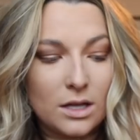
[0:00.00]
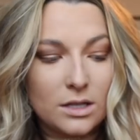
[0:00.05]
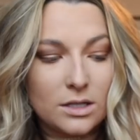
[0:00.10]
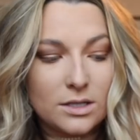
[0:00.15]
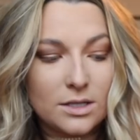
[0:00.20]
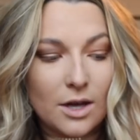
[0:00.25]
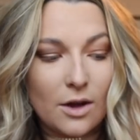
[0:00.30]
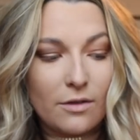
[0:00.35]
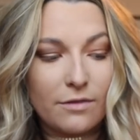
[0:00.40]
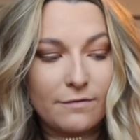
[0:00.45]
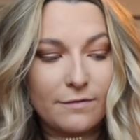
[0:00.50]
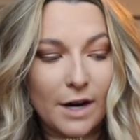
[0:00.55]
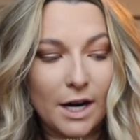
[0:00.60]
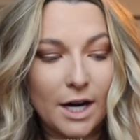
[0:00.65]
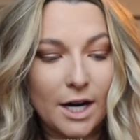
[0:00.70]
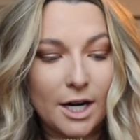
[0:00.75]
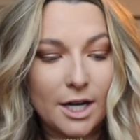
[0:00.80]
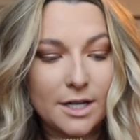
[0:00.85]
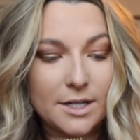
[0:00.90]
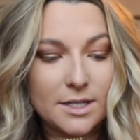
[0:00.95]
So
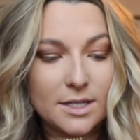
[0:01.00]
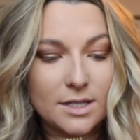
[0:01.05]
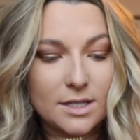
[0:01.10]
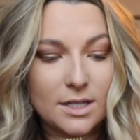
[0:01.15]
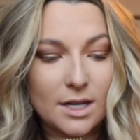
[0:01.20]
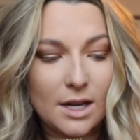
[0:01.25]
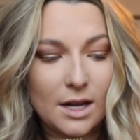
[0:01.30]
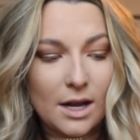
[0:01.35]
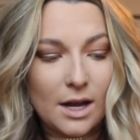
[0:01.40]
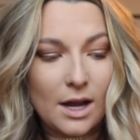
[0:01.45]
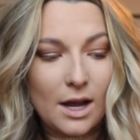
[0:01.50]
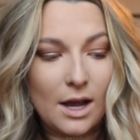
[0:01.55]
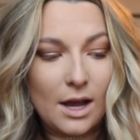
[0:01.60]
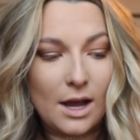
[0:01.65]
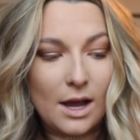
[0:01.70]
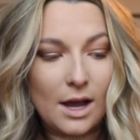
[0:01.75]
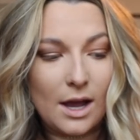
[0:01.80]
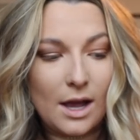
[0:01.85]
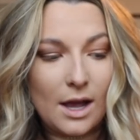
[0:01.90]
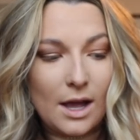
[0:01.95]
first,
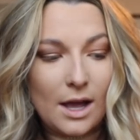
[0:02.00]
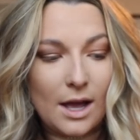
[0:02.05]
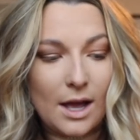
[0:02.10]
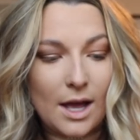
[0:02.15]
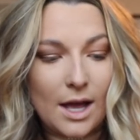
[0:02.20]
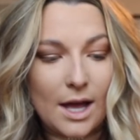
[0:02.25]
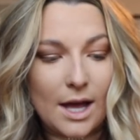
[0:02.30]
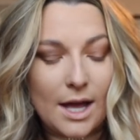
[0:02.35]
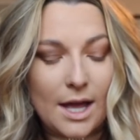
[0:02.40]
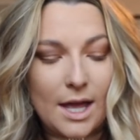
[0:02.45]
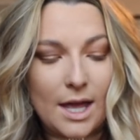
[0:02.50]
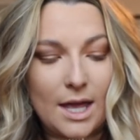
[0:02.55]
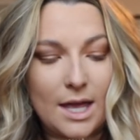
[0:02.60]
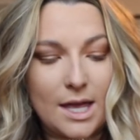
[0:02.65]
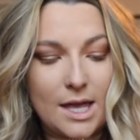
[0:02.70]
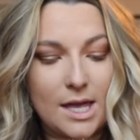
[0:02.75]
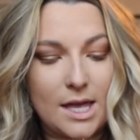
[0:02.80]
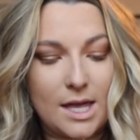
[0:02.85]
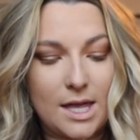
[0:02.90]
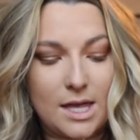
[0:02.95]
what
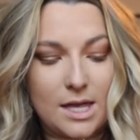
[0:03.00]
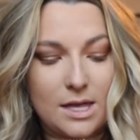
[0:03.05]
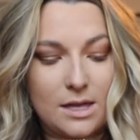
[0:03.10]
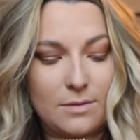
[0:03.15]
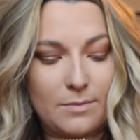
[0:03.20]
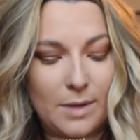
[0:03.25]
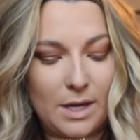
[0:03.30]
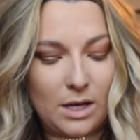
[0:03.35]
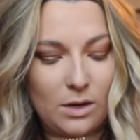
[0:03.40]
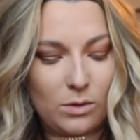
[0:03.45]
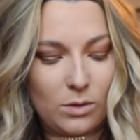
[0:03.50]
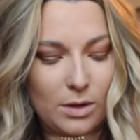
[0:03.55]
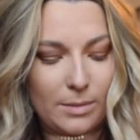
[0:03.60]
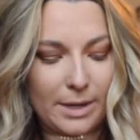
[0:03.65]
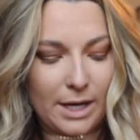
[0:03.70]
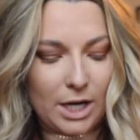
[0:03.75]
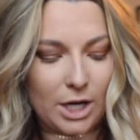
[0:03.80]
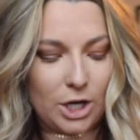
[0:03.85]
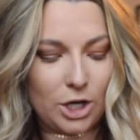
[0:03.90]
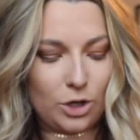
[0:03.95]

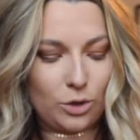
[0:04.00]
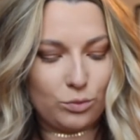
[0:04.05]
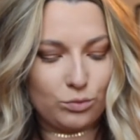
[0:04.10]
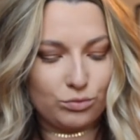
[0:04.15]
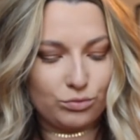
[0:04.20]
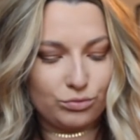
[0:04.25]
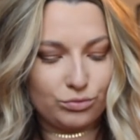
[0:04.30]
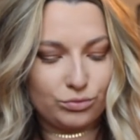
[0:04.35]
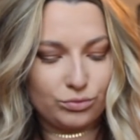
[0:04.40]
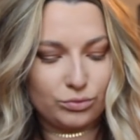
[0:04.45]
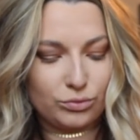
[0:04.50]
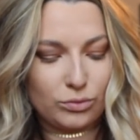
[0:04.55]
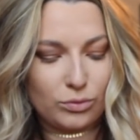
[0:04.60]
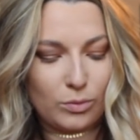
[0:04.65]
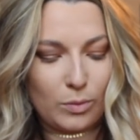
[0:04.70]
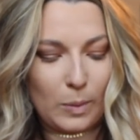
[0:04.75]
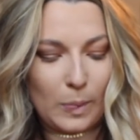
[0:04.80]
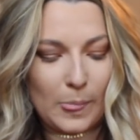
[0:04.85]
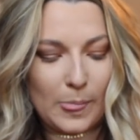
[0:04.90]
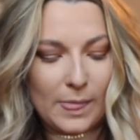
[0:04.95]
am I gonna do?
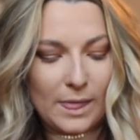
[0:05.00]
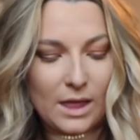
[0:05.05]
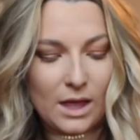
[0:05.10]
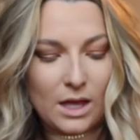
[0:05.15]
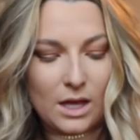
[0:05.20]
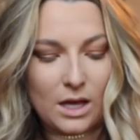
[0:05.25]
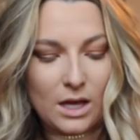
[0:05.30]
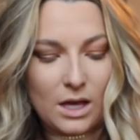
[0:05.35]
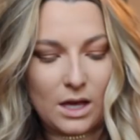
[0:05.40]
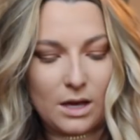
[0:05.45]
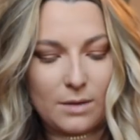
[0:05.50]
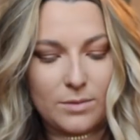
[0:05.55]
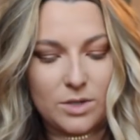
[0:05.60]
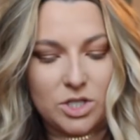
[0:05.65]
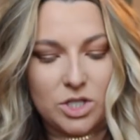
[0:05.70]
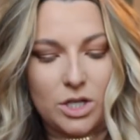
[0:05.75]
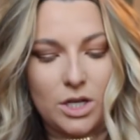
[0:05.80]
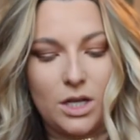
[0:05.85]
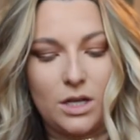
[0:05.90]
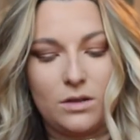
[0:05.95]
I'm
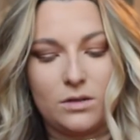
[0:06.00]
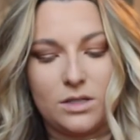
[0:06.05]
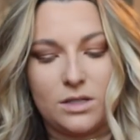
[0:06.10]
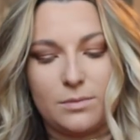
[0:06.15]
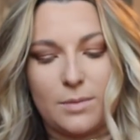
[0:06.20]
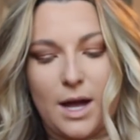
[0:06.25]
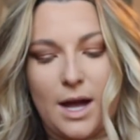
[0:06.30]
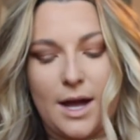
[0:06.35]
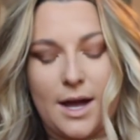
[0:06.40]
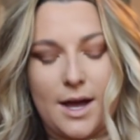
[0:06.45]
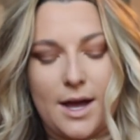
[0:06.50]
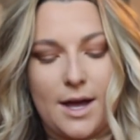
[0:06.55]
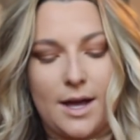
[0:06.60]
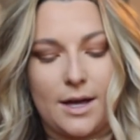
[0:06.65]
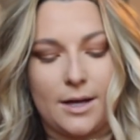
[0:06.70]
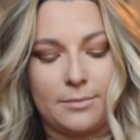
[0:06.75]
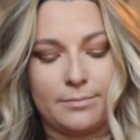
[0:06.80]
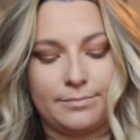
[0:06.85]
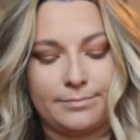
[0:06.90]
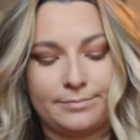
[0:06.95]
just gonna use
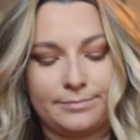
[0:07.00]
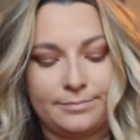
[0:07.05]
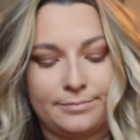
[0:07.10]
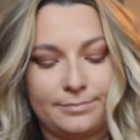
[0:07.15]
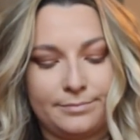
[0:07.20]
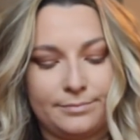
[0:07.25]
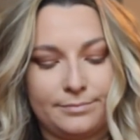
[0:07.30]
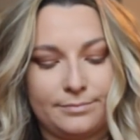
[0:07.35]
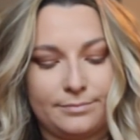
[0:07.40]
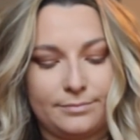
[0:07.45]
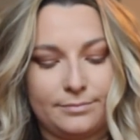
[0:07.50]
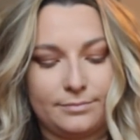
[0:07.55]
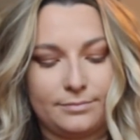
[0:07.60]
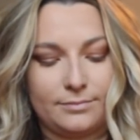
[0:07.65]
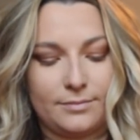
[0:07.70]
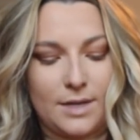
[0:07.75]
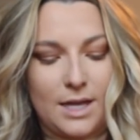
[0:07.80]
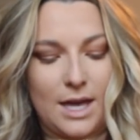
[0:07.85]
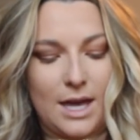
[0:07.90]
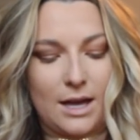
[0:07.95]
my
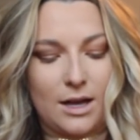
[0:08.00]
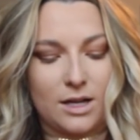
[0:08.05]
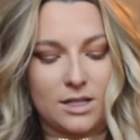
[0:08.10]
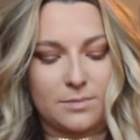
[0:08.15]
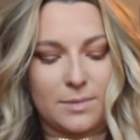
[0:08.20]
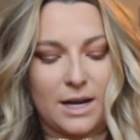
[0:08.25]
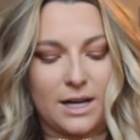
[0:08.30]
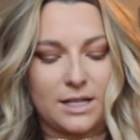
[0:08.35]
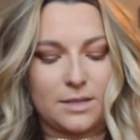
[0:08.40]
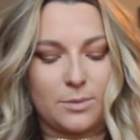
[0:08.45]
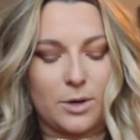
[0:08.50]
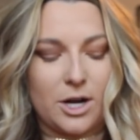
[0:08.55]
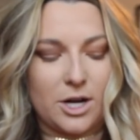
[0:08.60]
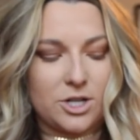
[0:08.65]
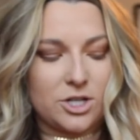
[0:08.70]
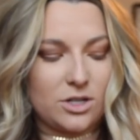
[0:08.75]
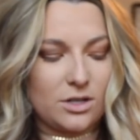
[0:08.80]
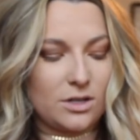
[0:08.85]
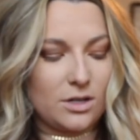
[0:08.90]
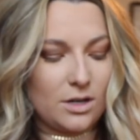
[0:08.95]
It Cosmetics
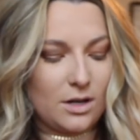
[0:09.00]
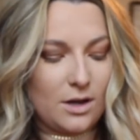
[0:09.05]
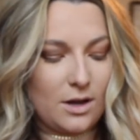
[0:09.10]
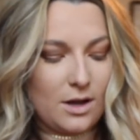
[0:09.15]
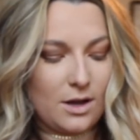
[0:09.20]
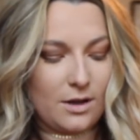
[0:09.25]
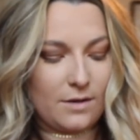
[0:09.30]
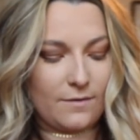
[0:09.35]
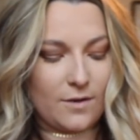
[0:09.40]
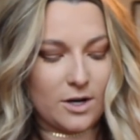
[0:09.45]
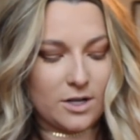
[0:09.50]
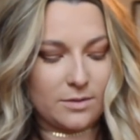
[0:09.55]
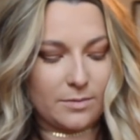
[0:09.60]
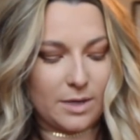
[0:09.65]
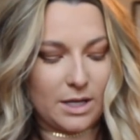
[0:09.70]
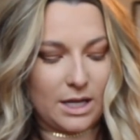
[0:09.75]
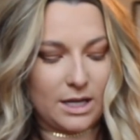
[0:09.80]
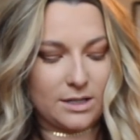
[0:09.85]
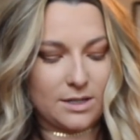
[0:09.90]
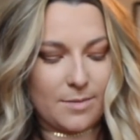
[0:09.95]
brush. First,
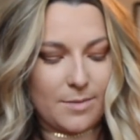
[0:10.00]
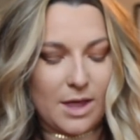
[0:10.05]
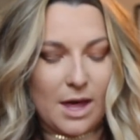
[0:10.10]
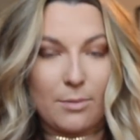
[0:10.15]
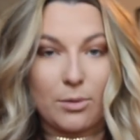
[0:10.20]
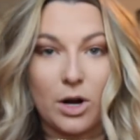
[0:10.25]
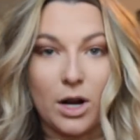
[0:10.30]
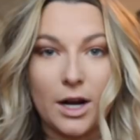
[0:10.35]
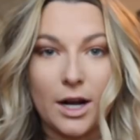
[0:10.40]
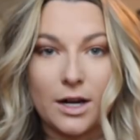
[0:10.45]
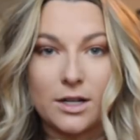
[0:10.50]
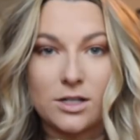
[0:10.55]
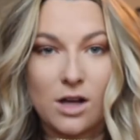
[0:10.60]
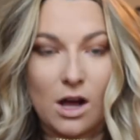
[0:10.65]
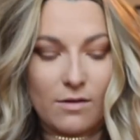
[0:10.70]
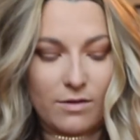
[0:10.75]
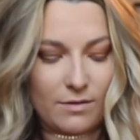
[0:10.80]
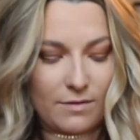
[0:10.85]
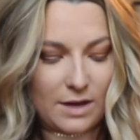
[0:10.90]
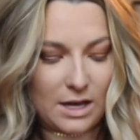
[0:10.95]
I'm going to get some of that product
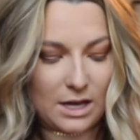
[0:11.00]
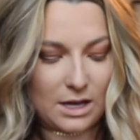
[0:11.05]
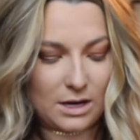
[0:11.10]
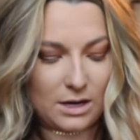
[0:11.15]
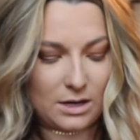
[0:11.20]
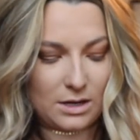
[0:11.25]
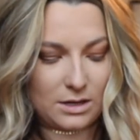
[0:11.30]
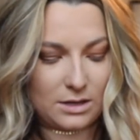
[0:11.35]
off of it.